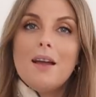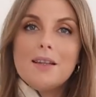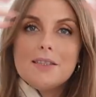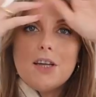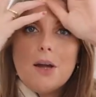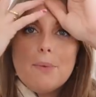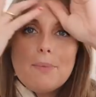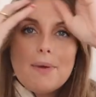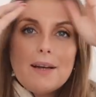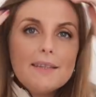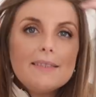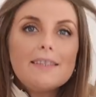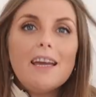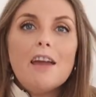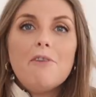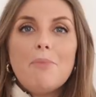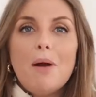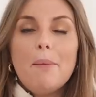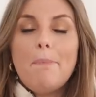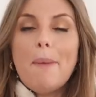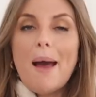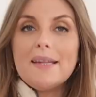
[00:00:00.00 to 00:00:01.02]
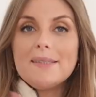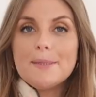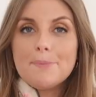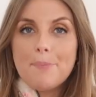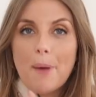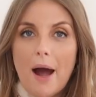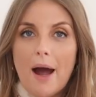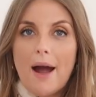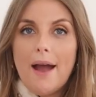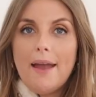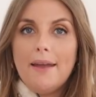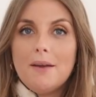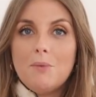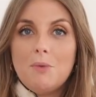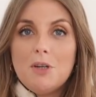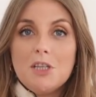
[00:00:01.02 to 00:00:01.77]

So, I'm going to save my best buy,